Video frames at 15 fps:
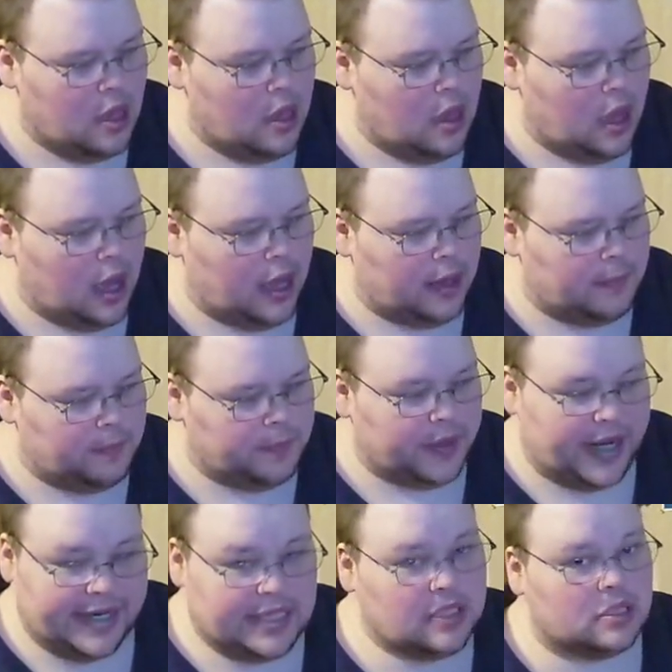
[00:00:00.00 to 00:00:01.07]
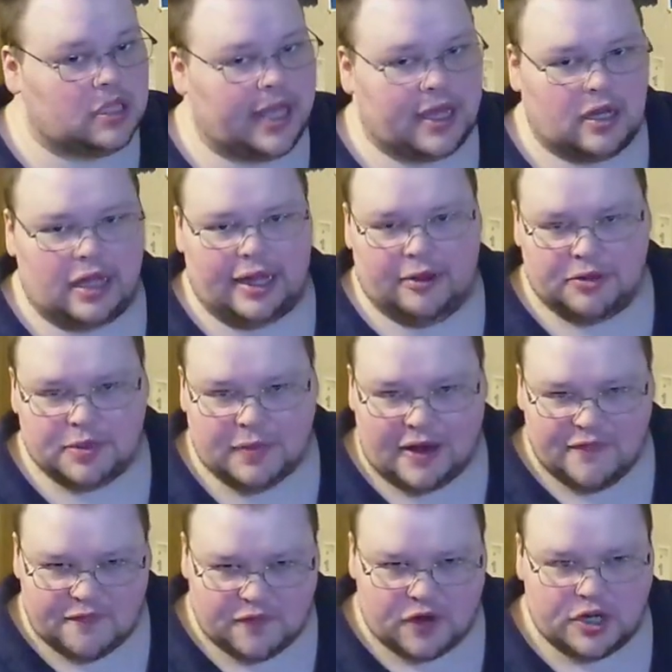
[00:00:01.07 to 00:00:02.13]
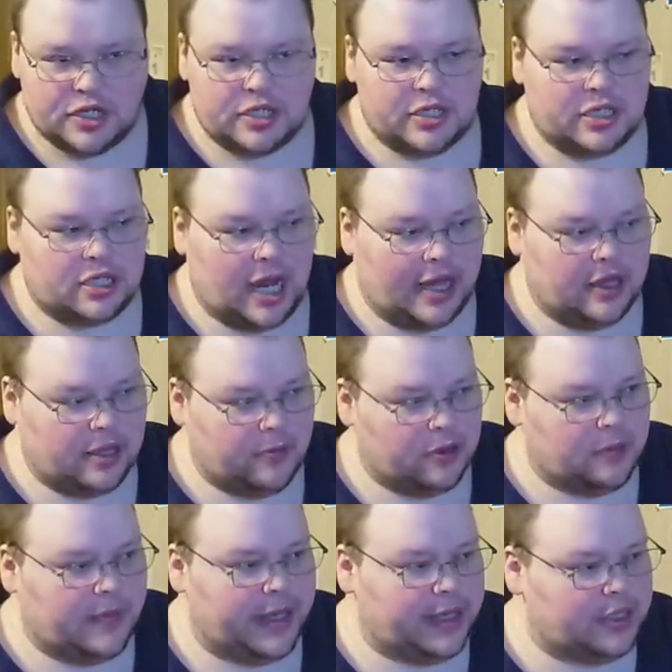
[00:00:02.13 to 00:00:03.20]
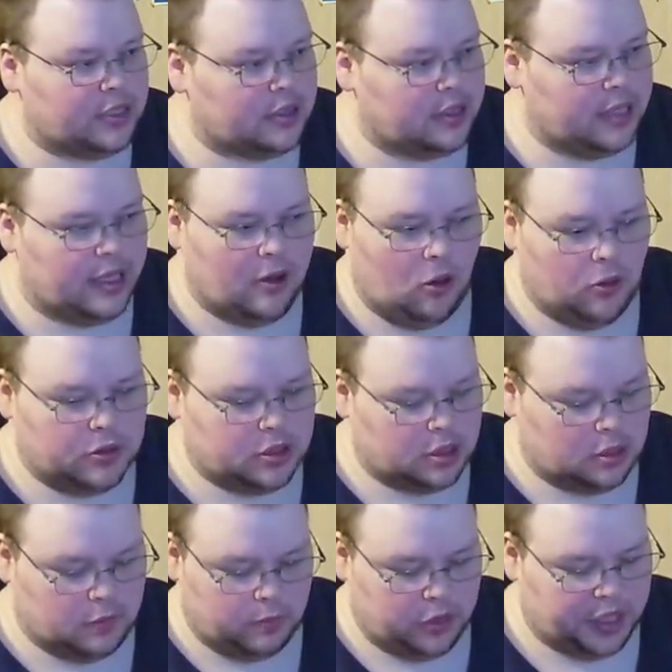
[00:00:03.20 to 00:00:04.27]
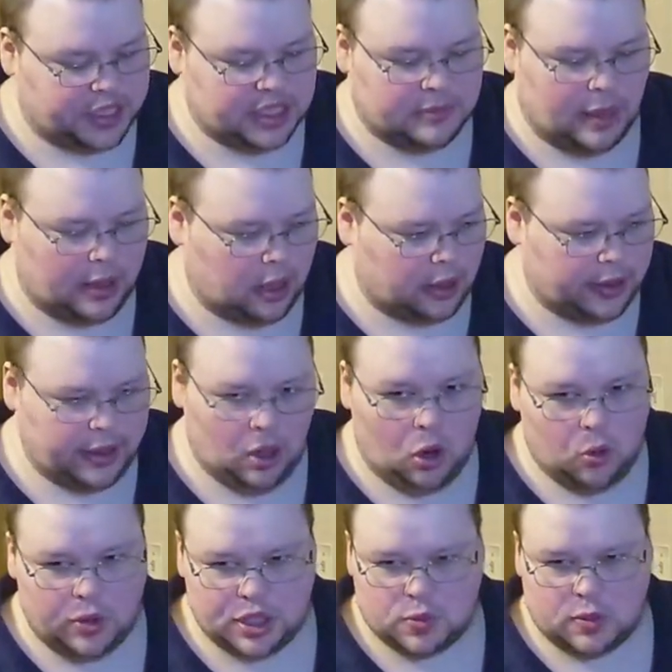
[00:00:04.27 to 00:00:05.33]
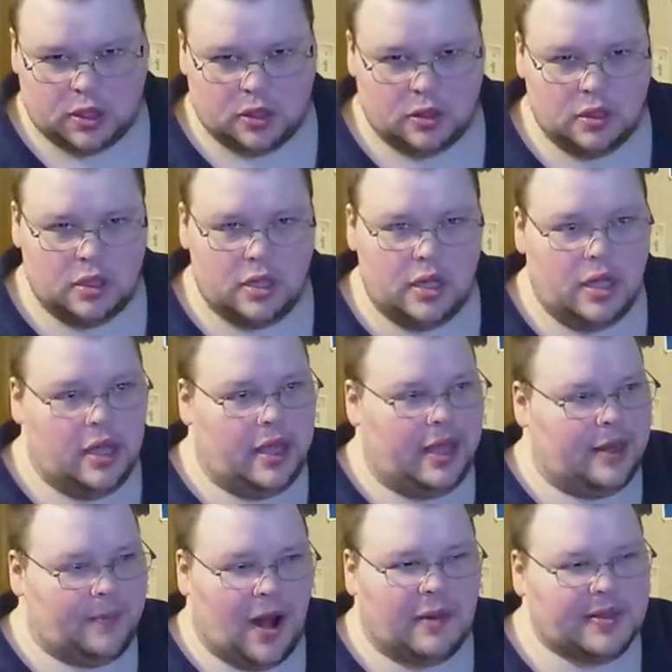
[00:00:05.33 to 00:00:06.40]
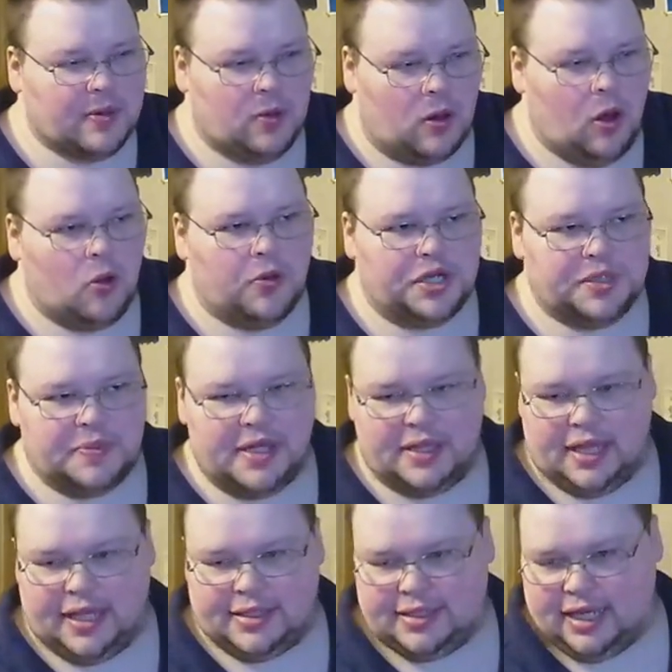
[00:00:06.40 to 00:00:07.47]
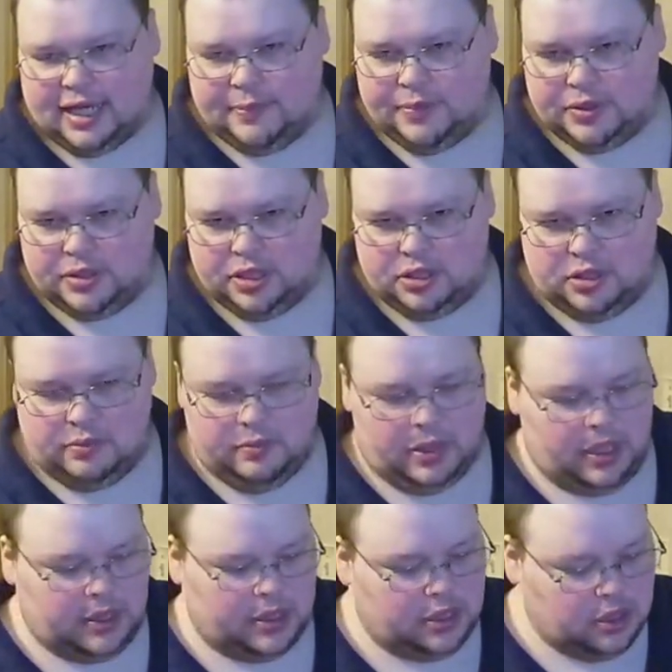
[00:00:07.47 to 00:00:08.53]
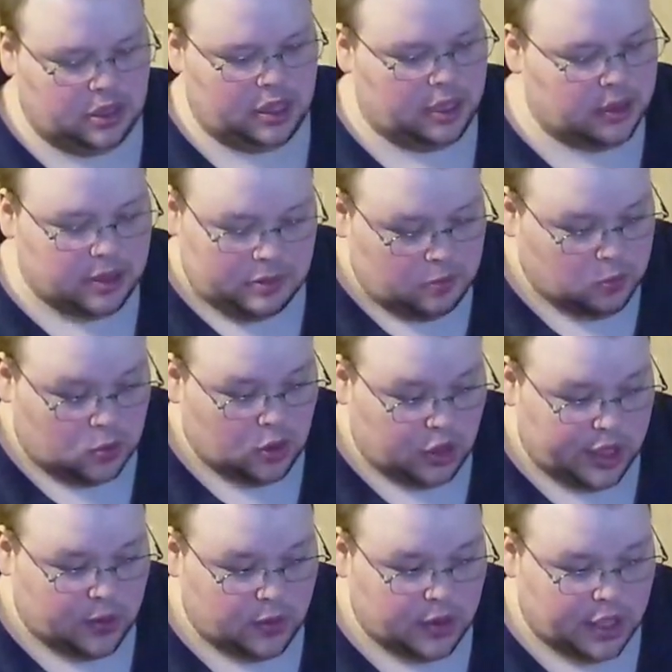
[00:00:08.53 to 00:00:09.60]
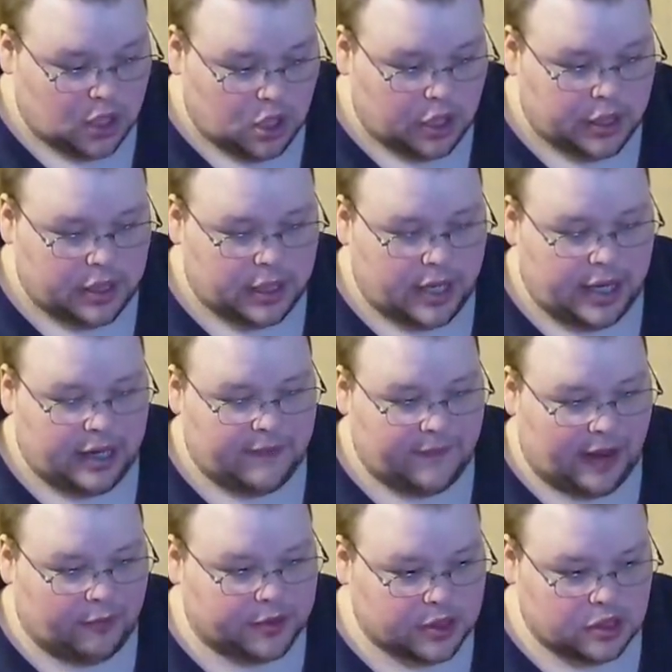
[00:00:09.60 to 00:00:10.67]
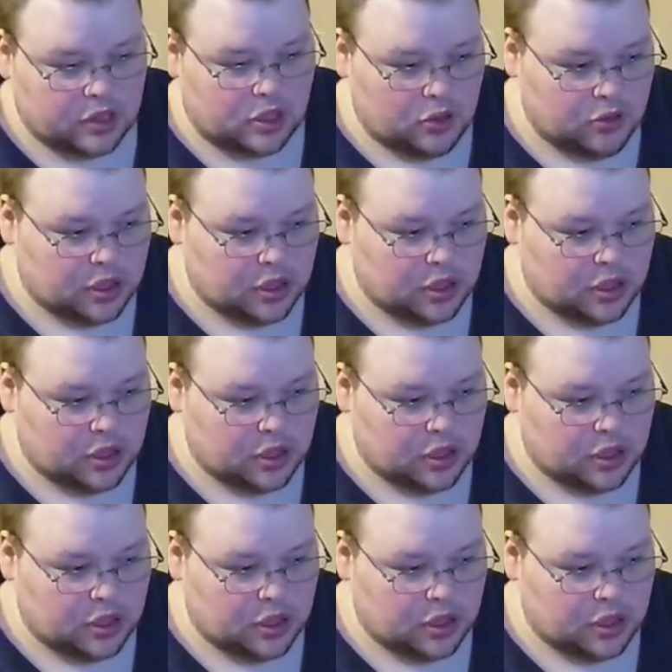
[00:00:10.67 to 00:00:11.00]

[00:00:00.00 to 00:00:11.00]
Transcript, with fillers: Uh, but I still like it a lot. It was my first tiling window manager. It holds a place in my heart and always will, and probably will always be in that second position, because it's just, it's really, really good. And if I was to use a